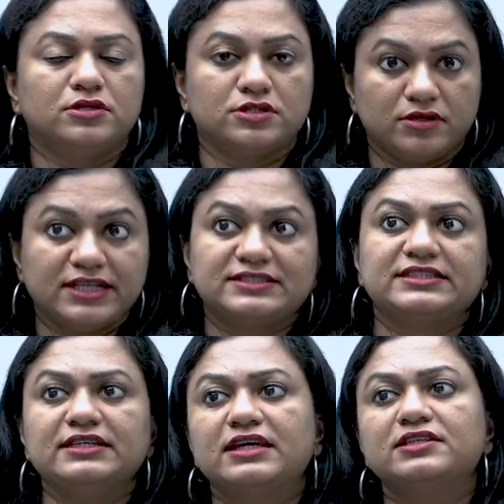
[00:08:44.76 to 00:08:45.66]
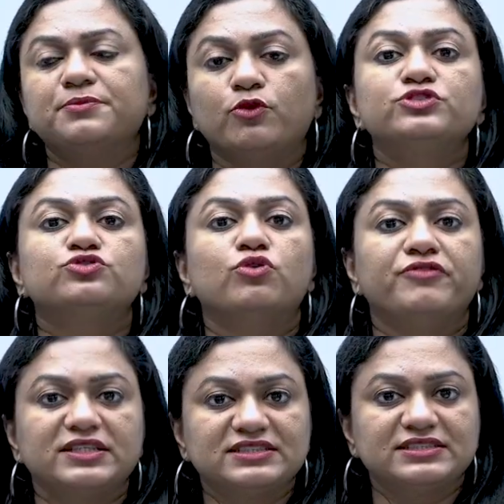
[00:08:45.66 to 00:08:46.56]
let's say that the
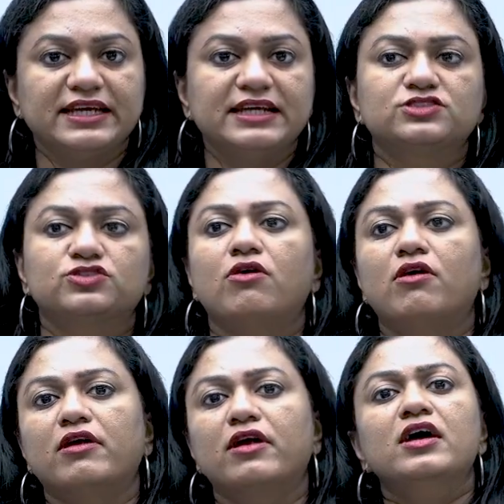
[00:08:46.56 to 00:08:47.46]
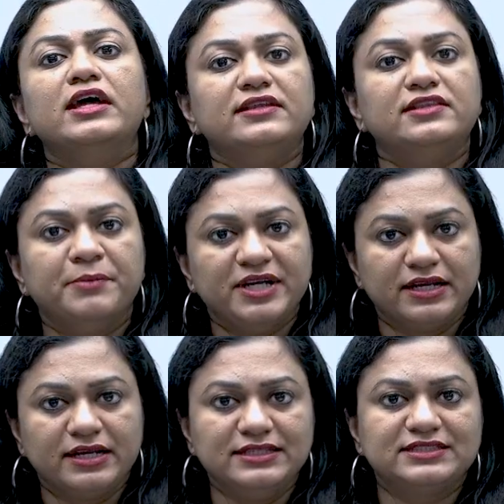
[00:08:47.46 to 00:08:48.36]
post-Soviet states, or in the
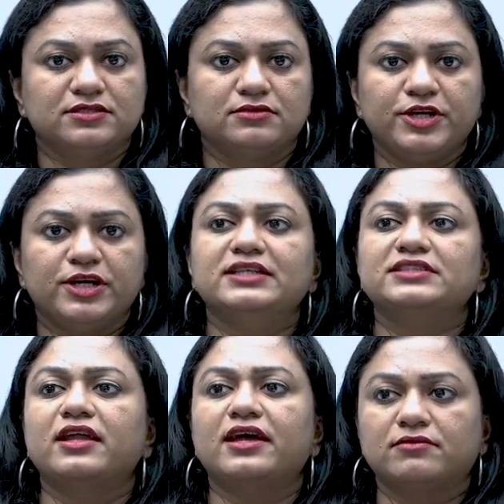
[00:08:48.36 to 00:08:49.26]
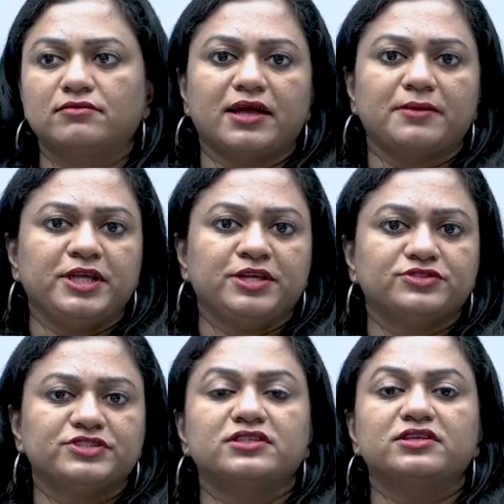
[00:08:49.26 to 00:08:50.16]
Middle East, I mean to
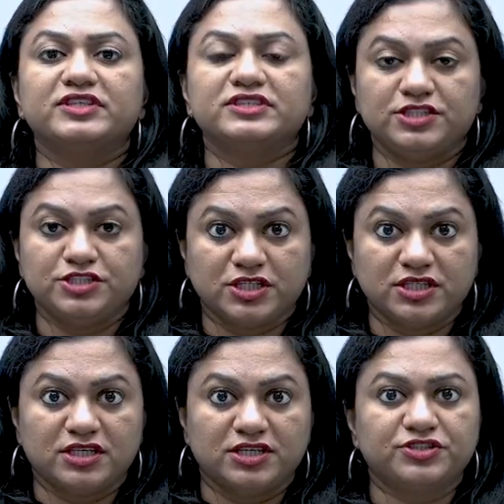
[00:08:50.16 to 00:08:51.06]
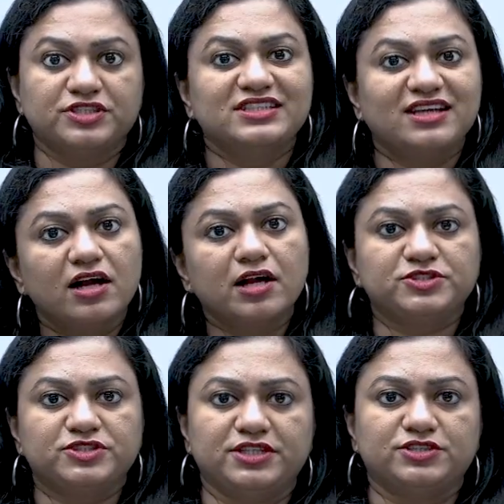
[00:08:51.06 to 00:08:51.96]
say the West Asian countries, the Arab
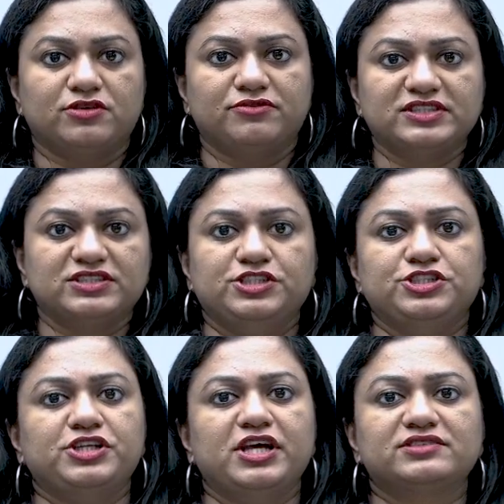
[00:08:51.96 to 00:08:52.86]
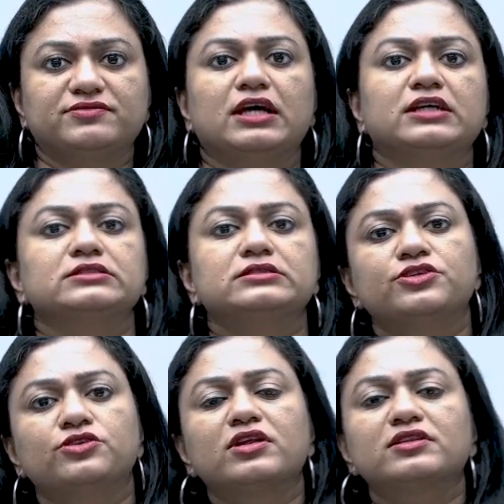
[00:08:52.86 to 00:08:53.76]
states of West Asia, as well as in the
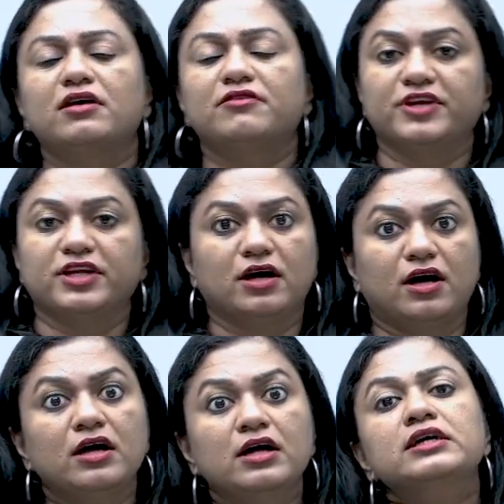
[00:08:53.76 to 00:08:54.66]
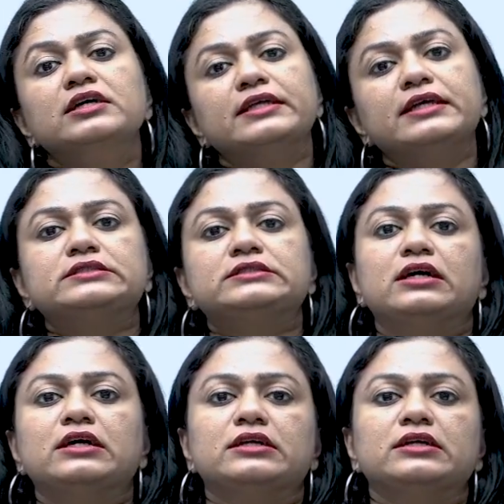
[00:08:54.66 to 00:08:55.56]
North Africa, they
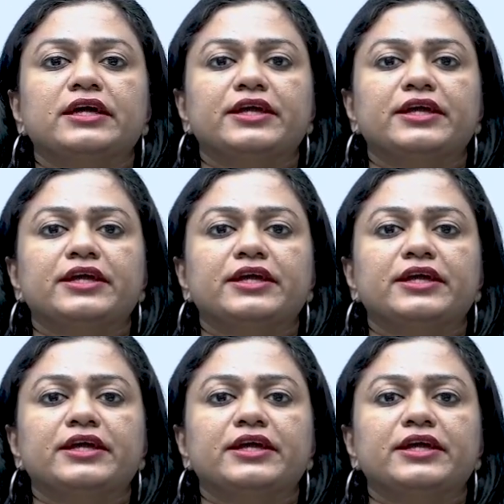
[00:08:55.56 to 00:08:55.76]
started